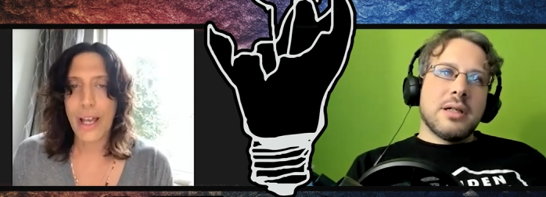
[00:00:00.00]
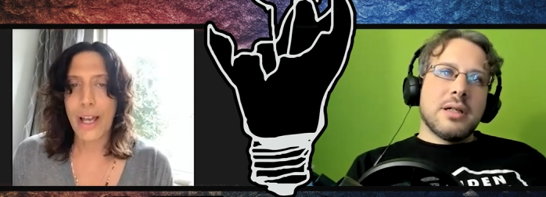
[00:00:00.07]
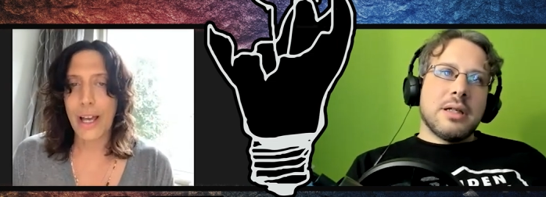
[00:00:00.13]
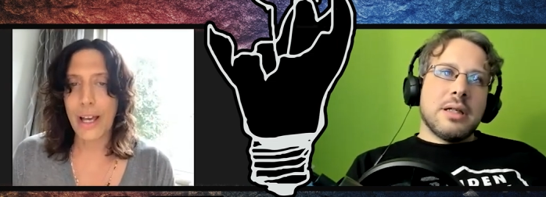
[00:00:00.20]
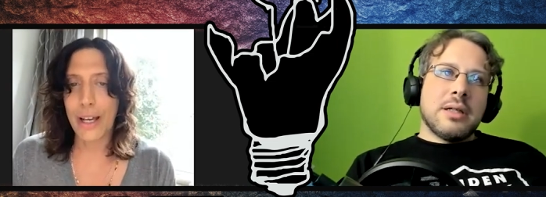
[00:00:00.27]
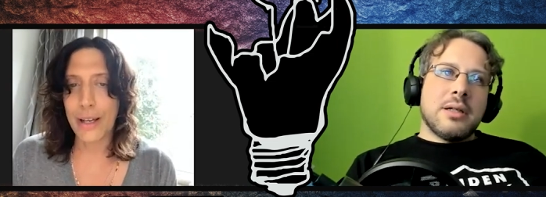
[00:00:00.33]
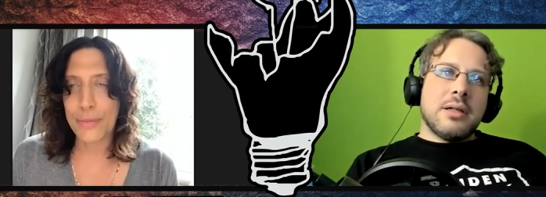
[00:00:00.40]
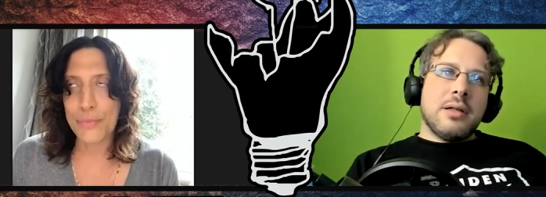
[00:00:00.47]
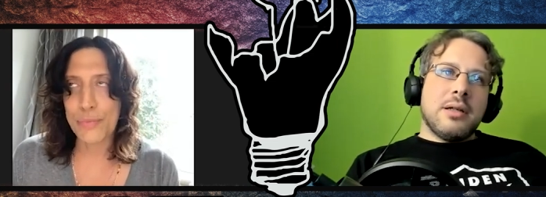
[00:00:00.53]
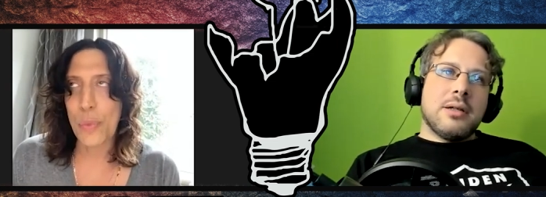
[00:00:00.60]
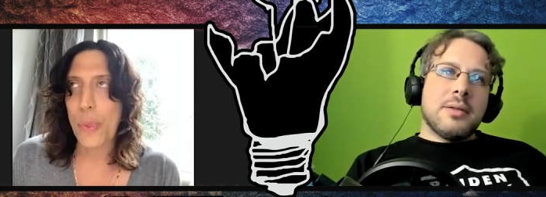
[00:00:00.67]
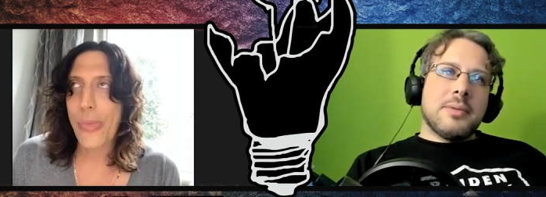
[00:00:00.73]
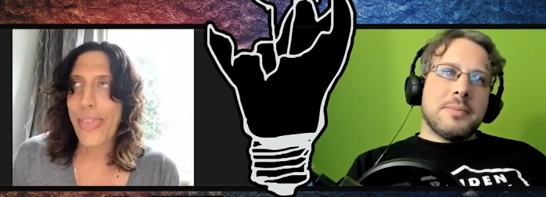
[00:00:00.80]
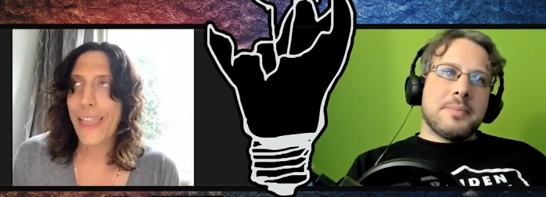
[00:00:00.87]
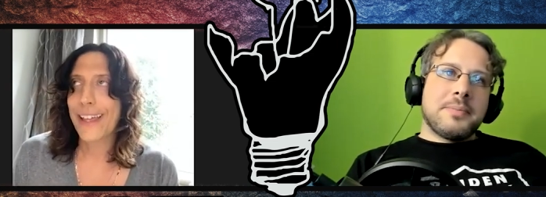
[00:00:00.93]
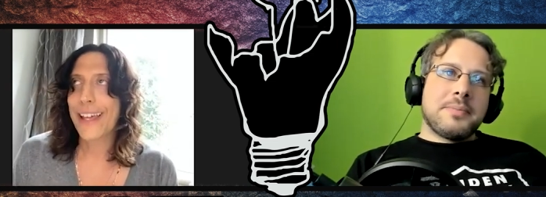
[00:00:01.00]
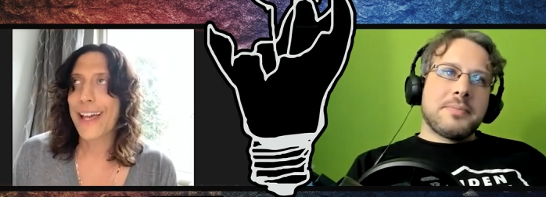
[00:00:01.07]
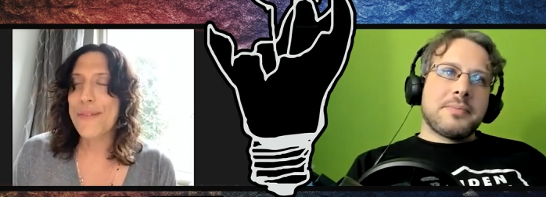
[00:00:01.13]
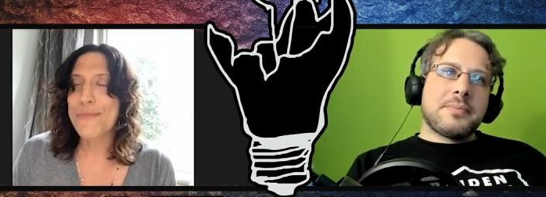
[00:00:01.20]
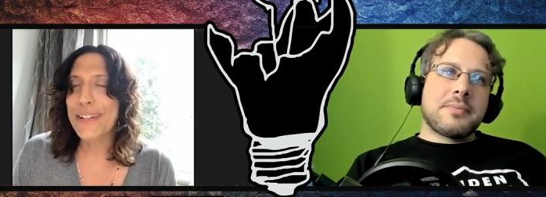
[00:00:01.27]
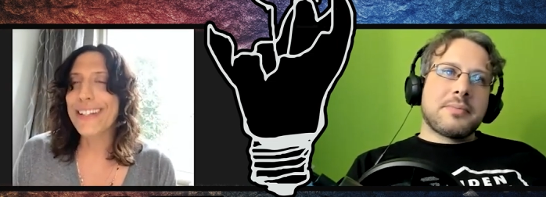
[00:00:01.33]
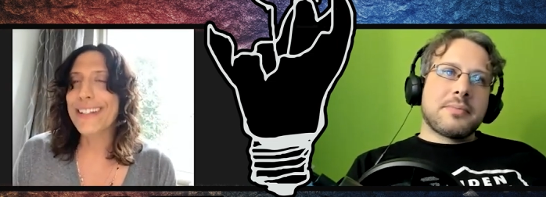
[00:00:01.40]
Speaker 1: Um,
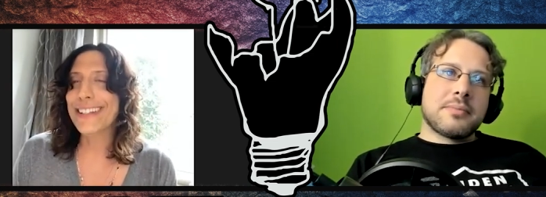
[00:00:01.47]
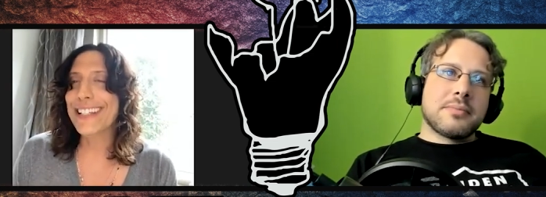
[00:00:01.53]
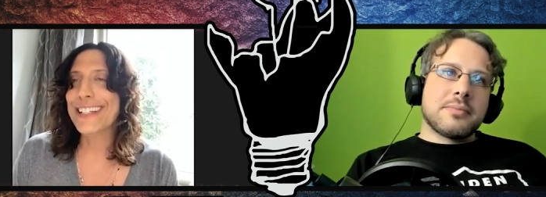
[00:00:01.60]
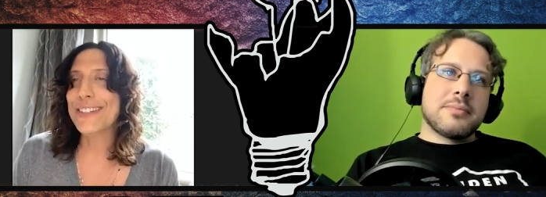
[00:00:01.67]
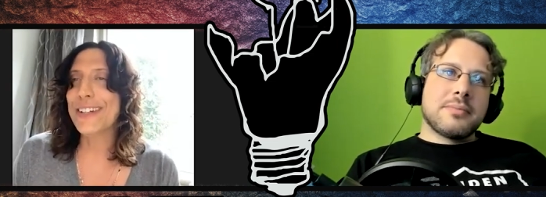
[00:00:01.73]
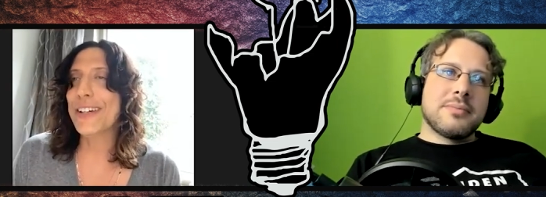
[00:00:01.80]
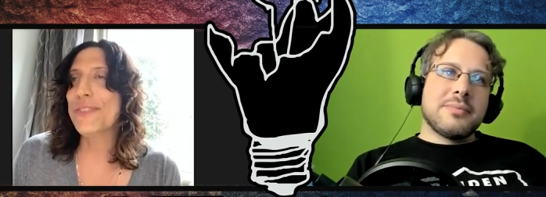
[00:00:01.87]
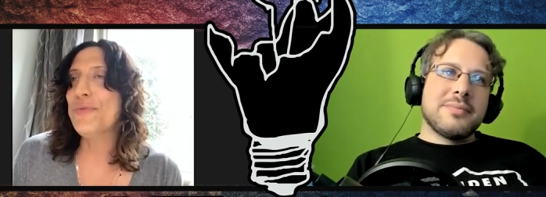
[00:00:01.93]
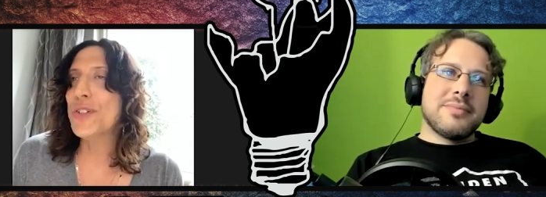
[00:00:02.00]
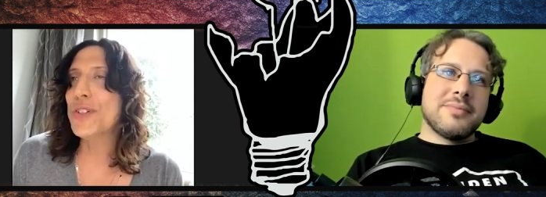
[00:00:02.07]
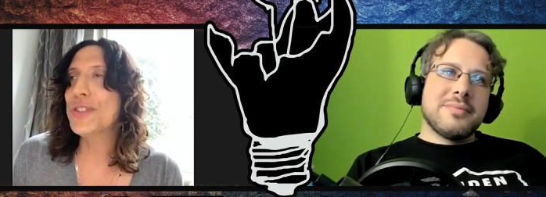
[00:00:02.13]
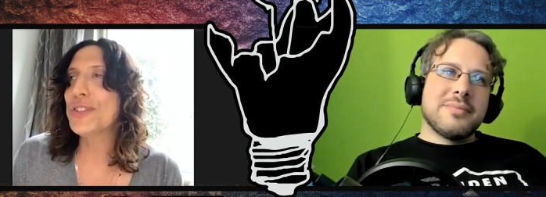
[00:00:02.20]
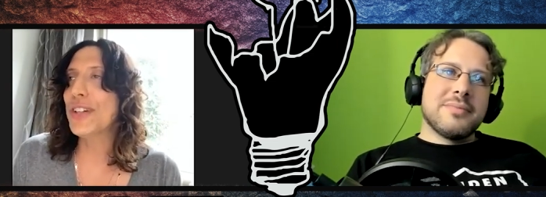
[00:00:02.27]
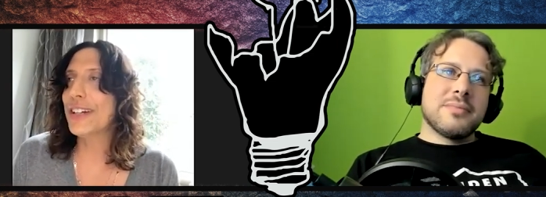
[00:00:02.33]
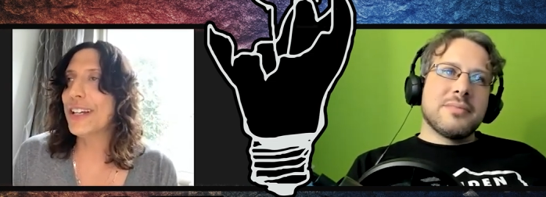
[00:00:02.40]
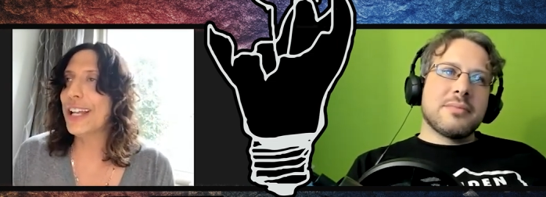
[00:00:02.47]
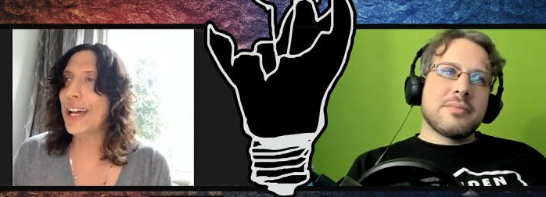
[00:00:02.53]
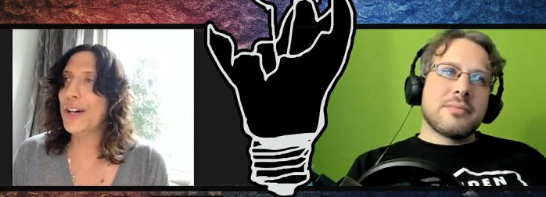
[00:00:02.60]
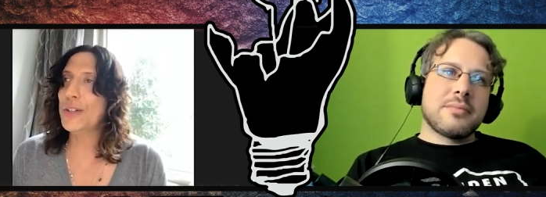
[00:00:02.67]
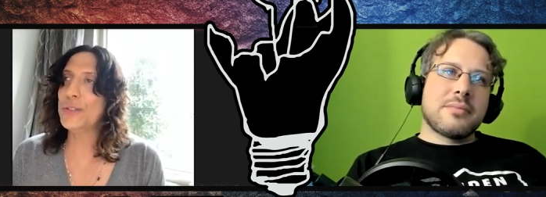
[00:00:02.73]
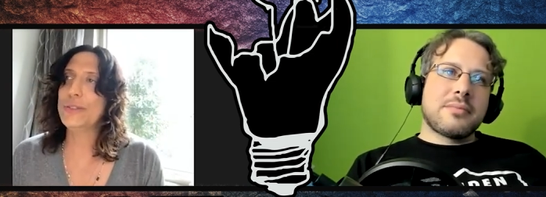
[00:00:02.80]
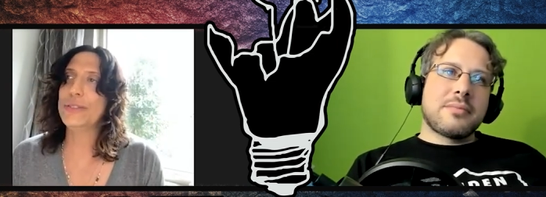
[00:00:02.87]
I mean, like I first started
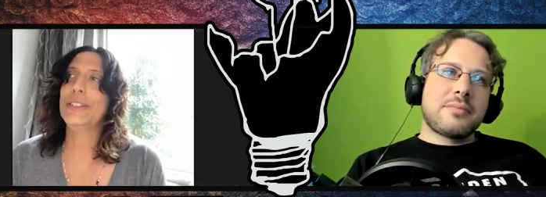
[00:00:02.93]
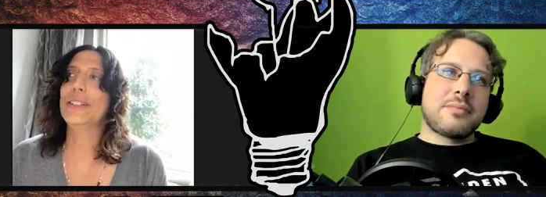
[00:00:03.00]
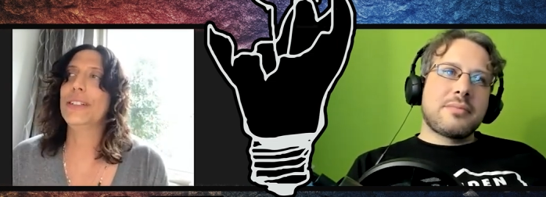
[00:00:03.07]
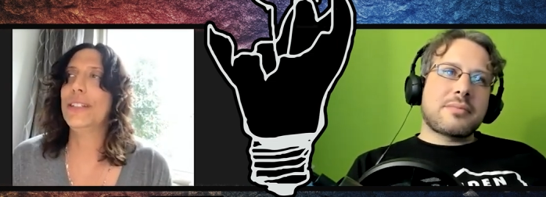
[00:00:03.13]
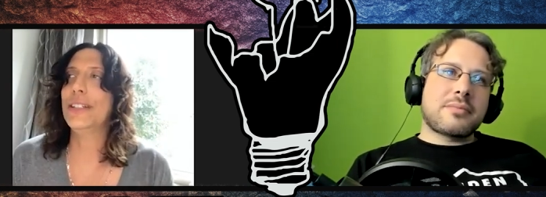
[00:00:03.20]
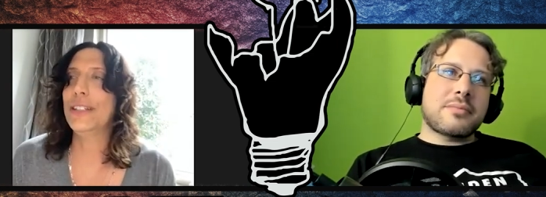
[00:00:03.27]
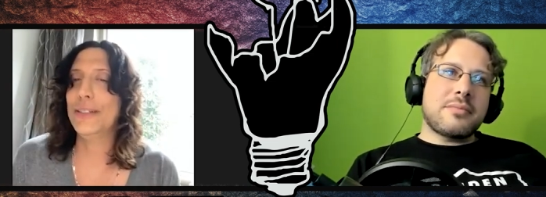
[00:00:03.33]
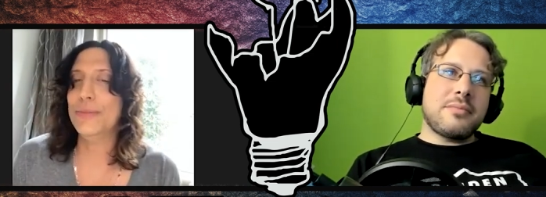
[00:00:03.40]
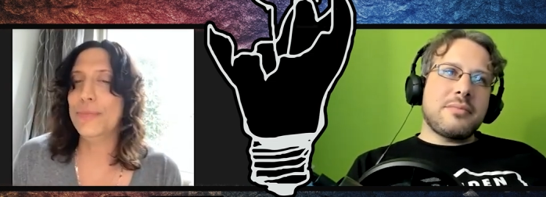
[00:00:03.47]
out uh,